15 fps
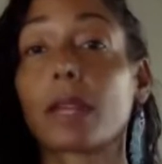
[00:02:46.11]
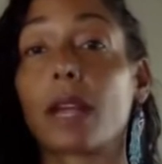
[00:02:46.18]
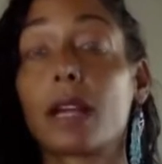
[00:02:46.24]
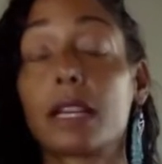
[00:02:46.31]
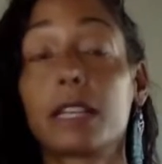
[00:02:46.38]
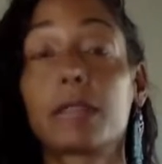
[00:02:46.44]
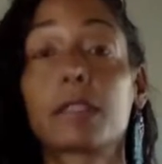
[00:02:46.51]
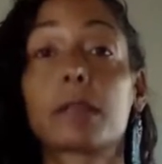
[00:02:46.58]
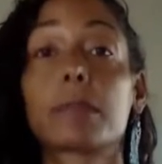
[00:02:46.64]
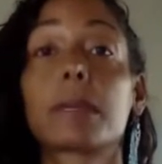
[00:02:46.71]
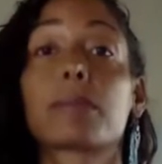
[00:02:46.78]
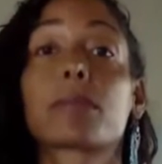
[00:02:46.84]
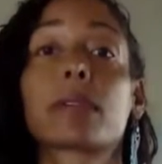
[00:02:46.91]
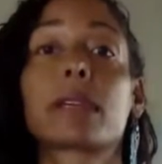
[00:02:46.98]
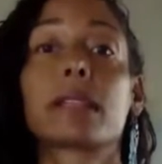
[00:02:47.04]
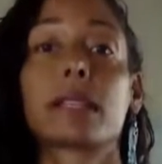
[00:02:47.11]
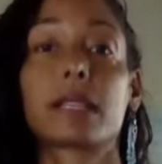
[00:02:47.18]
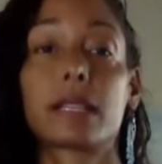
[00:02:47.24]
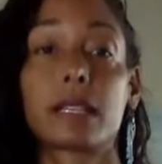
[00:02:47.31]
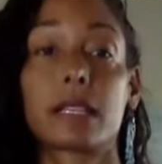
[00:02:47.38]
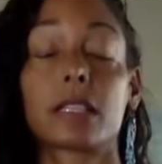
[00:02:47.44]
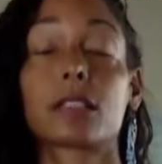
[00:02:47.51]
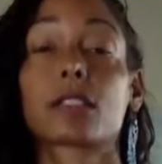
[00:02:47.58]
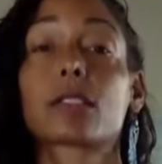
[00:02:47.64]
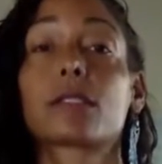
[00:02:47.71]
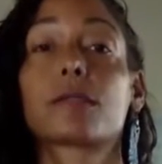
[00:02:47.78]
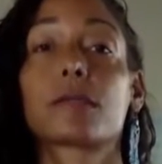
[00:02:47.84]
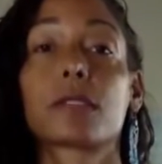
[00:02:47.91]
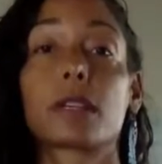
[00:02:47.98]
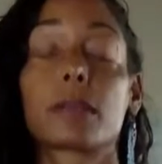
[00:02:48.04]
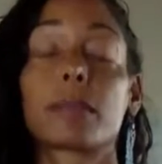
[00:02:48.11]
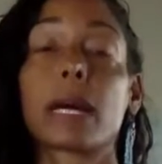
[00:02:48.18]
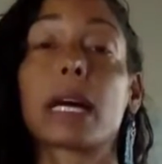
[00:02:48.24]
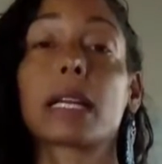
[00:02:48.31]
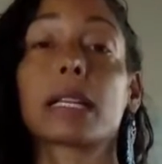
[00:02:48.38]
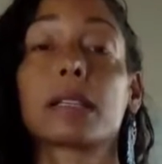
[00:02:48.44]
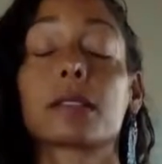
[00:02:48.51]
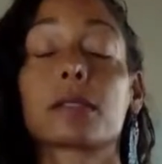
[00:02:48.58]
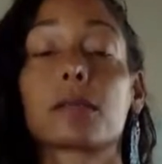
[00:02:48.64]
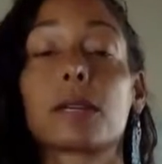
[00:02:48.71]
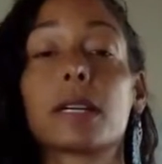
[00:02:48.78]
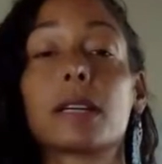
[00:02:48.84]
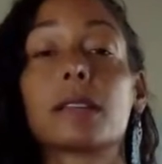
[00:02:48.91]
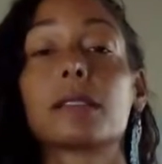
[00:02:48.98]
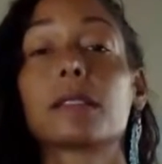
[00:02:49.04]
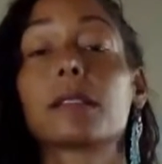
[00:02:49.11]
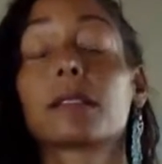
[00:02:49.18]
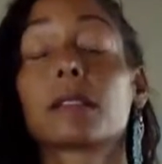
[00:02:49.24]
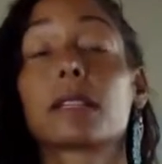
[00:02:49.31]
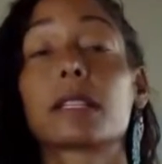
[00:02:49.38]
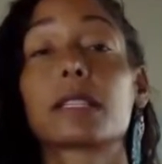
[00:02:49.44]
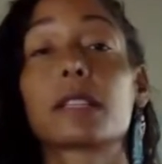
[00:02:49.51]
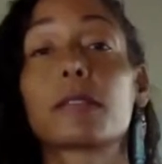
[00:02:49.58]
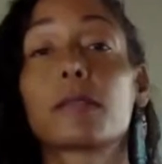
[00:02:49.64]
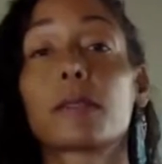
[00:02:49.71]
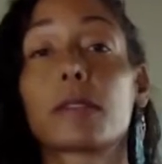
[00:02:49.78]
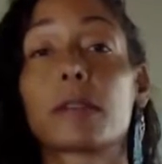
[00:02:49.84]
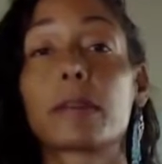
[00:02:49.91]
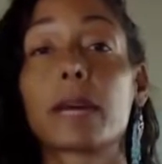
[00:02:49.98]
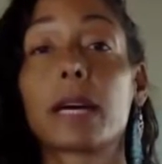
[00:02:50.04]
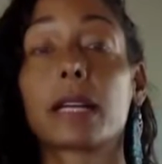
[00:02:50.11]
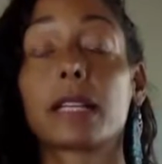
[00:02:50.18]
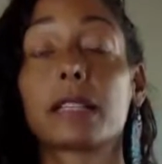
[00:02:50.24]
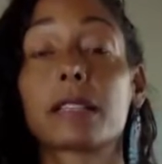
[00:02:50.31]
uh, even to be breathing it in, it's good for your body as well, cleansing for your body.